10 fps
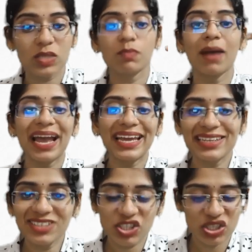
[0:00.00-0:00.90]

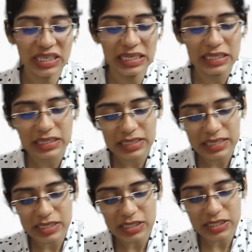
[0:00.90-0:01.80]
myelin sheath
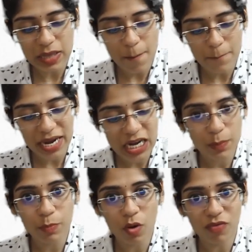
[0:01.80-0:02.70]
is made
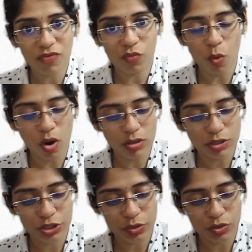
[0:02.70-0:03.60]
up of
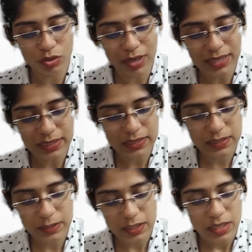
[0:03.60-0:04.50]
what, you know
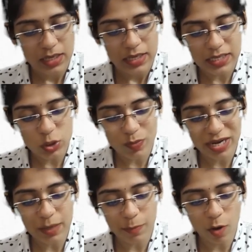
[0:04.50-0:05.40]
guys, is
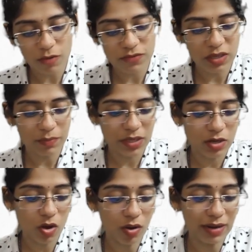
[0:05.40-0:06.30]
made up of
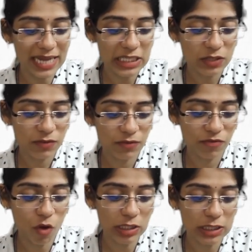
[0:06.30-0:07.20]
something called as
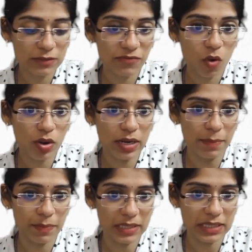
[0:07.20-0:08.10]

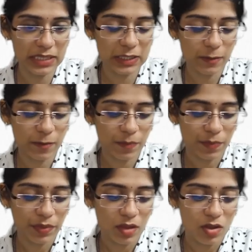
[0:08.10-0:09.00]
phospholipids.
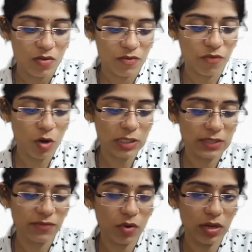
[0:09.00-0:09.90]

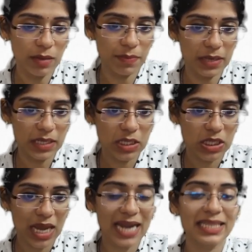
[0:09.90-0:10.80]

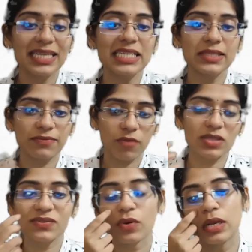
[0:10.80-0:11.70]
Phospholipids, and these
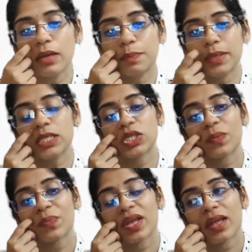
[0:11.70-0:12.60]
phospholipids,
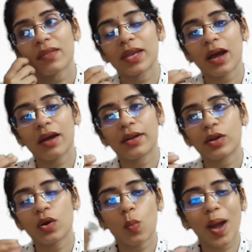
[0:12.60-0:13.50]
they are, you
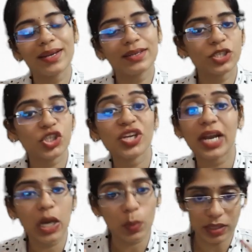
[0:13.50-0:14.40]
know, whitish
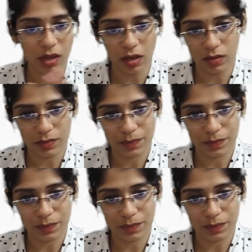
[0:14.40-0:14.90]
yellow in color.